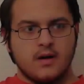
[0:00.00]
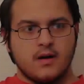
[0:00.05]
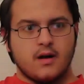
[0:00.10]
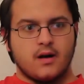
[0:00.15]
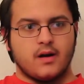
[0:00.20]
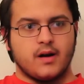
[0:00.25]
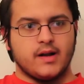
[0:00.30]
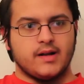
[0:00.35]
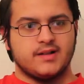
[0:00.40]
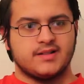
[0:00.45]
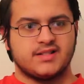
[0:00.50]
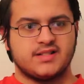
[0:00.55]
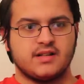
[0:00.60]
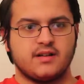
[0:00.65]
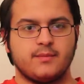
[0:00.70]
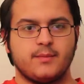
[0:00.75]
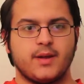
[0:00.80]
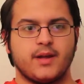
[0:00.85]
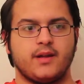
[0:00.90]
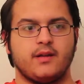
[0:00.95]
Alright,
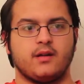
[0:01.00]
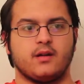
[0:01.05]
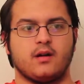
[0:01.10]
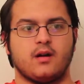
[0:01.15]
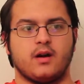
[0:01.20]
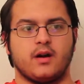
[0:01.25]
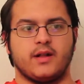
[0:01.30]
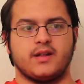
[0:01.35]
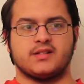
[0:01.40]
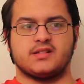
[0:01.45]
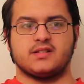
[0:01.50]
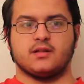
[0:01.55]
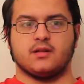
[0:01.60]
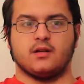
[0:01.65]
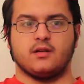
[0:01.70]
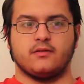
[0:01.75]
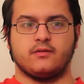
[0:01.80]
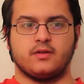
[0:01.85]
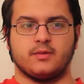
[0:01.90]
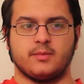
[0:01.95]
instead of making our audience
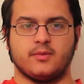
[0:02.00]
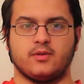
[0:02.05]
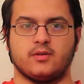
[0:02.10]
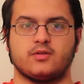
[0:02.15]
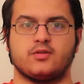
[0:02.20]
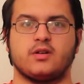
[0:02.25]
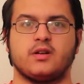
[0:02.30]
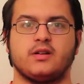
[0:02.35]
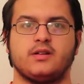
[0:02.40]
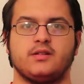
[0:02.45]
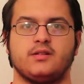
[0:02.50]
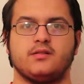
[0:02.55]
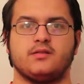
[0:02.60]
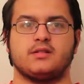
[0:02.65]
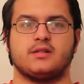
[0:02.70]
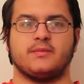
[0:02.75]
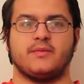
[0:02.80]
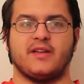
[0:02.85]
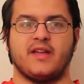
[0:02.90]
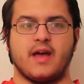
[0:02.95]
uncomfortable or trying to do
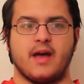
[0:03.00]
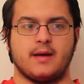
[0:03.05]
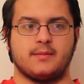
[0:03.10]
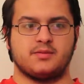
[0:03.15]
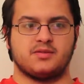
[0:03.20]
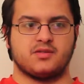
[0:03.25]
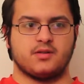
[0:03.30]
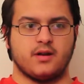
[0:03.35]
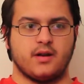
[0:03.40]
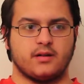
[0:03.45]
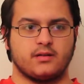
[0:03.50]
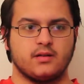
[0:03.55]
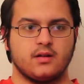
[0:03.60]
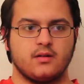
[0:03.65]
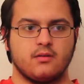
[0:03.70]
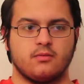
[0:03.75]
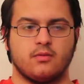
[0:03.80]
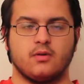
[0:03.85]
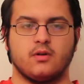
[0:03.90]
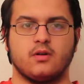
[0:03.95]
something abstract,
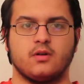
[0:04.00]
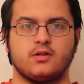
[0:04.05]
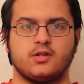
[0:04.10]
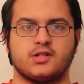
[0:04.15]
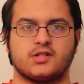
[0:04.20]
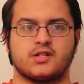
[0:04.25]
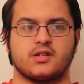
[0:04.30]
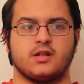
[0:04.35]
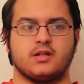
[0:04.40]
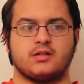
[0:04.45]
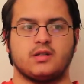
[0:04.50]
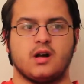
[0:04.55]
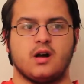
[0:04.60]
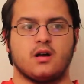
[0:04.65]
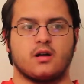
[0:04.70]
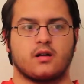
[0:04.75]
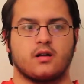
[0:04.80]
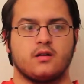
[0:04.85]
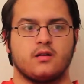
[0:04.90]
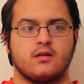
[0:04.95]
we're just gonna
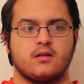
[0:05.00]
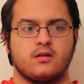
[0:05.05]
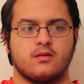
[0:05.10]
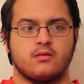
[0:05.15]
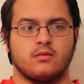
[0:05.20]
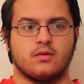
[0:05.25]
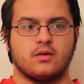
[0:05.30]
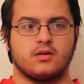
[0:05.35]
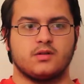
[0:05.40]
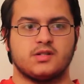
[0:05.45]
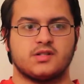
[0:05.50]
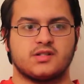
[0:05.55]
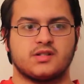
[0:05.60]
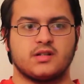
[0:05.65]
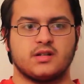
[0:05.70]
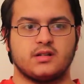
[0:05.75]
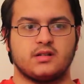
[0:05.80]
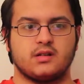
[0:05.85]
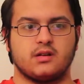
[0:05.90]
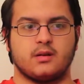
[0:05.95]
talk. We're just
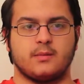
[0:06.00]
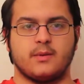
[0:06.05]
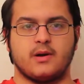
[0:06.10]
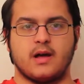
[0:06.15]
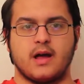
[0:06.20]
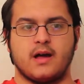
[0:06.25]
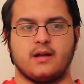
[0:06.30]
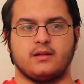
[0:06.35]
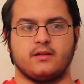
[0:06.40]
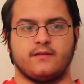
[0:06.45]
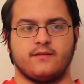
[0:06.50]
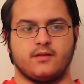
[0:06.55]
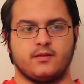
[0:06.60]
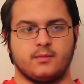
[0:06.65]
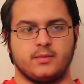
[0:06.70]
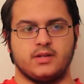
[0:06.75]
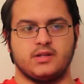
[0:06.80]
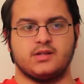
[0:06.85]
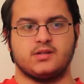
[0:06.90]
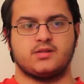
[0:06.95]
gonna talk about how the
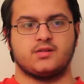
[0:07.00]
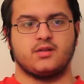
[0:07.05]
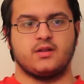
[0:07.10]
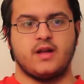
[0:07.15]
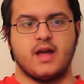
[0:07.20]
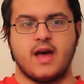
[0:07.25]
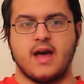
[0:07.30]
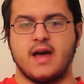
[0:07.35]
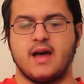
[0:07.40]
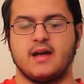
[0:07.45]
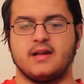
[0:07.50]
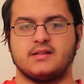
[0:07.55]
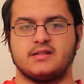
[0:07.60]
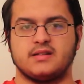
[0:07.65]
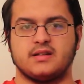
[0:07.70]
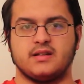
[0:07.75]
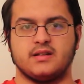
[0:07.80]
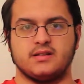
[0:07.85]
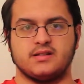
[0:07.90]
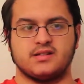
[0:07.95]
film industry
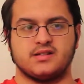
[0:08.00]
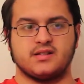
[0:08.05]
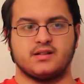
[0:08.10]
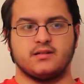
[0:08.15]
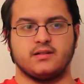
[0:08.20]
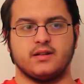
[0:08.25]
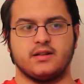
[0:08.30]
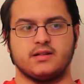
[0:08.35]
has and still